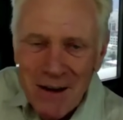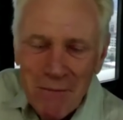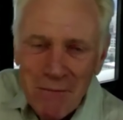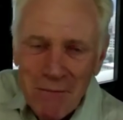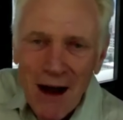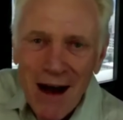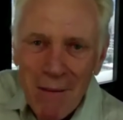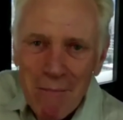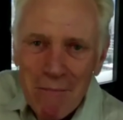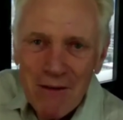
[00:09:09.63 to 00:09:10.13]

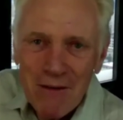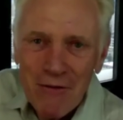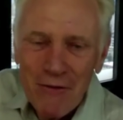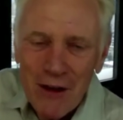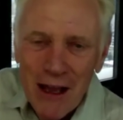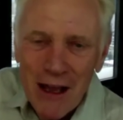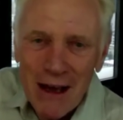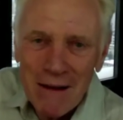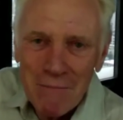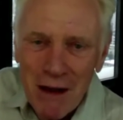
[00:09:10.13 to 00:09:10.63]
uh,
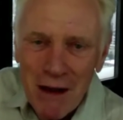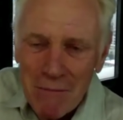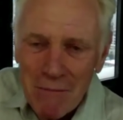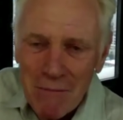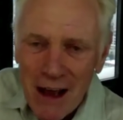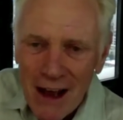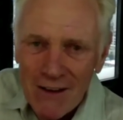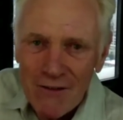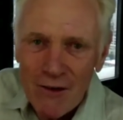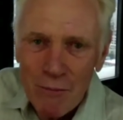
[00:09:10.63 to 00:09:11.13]
bef- and, and
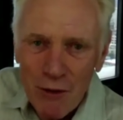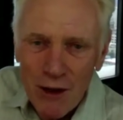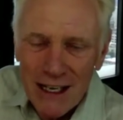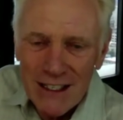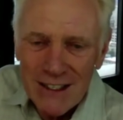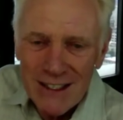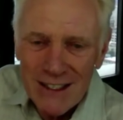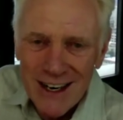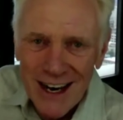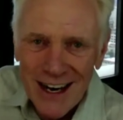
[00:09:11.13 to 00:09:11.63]
have a place that